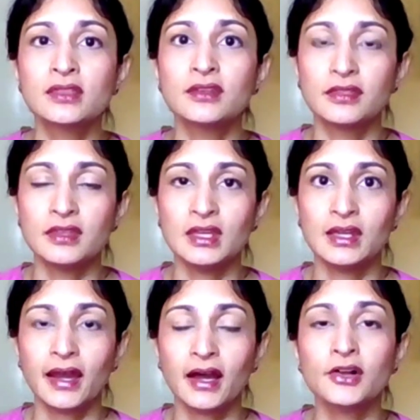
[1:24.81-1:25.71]
So with
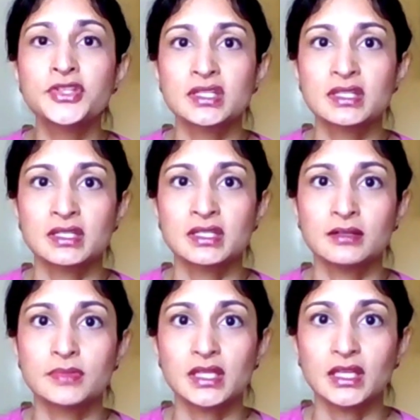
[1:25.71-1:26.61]
the health
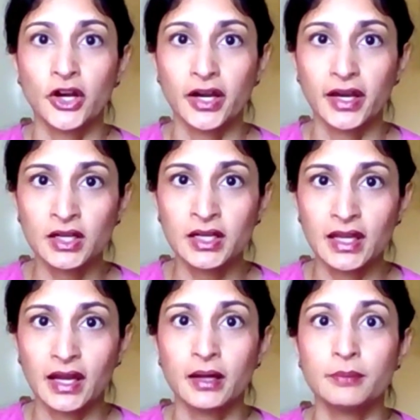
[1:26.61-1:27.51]
systems in
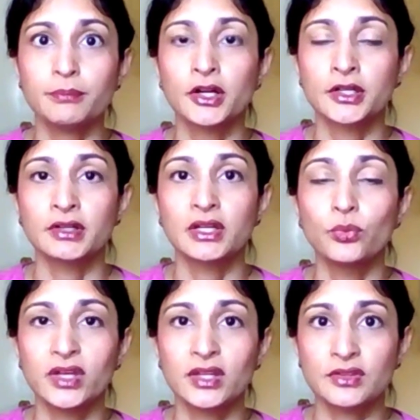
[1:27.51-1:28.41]
our area
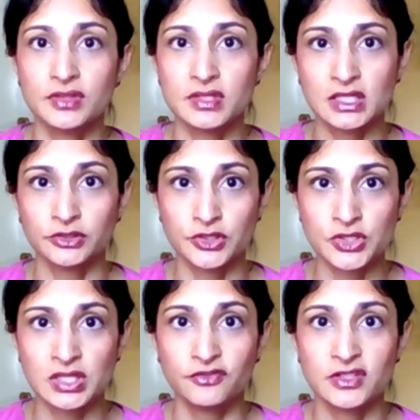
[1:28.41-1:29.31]
partnering with
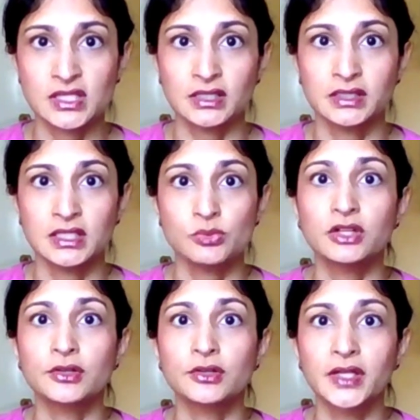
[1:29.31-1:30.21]
skilled nursing
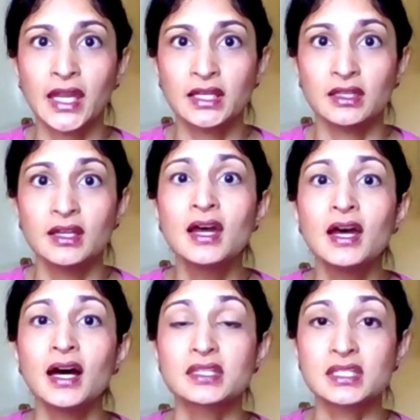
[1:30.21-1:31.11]
facilities, we
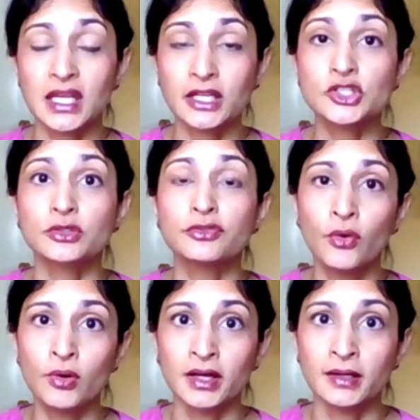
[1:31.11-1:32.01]
created a
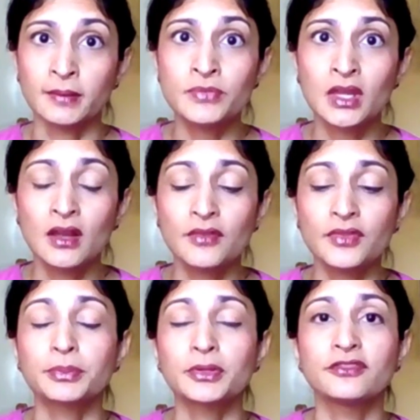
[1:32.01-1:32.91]
standard
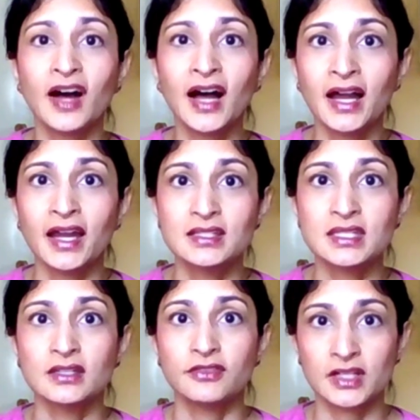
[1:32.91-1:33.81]
form that
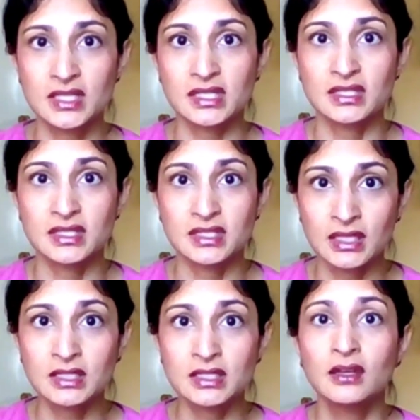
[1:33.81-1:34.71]
provides, in a very
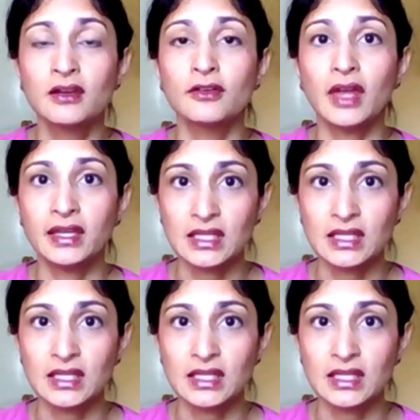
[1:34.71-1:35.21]
succinct